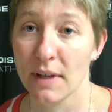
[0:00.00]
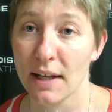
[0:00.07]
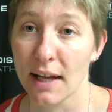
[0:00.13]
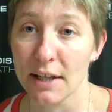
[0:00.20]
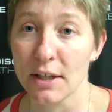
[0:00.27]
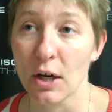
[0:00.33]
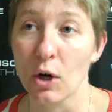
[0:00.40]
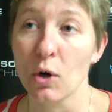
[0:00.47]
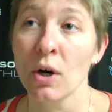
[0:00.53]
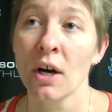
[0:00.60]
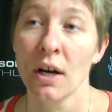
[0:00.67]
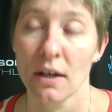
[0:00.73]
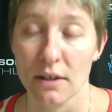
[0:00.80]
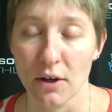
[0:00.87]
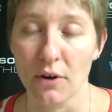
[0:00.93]
And I know
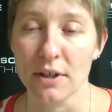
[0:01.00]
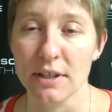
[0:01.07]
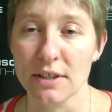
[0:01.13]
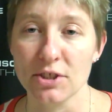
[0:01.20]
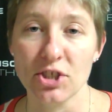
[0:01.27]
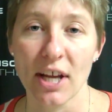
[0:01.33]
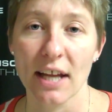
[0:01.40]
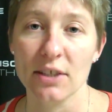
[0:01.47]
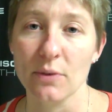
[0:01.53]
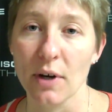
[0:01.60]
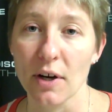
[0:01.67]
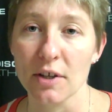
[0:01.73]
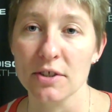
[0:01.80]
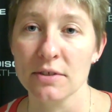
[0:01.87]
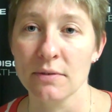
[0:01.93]
going into
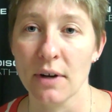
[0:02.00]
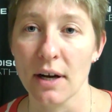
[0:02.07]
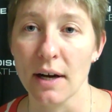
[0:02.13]
January,